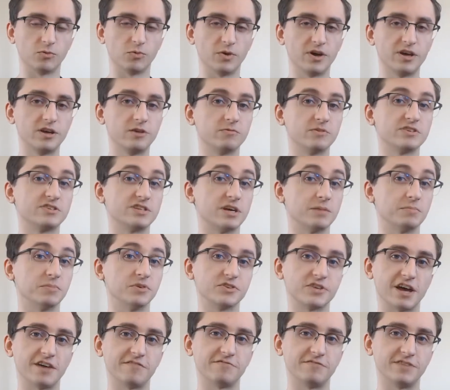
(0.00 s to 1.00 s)
The way it
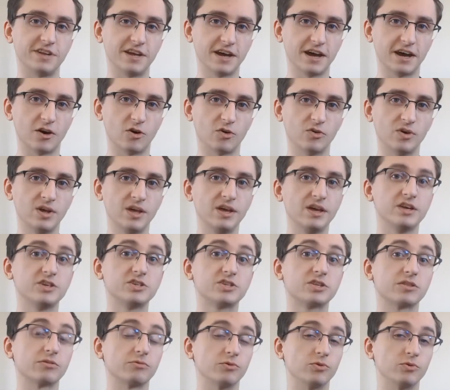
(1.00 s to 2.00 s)
resembles F now
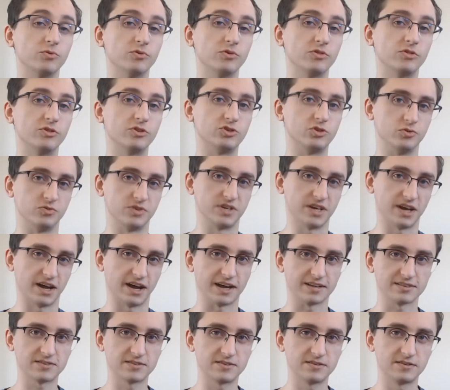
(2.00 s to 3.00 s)
is through the two
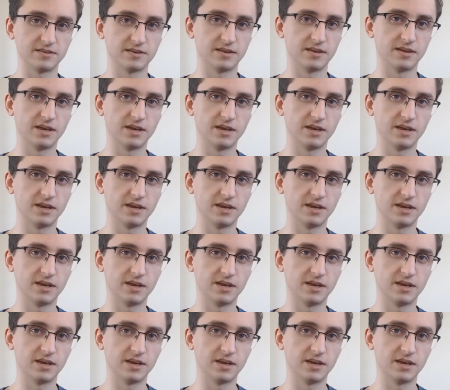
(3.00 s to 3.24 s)
dots.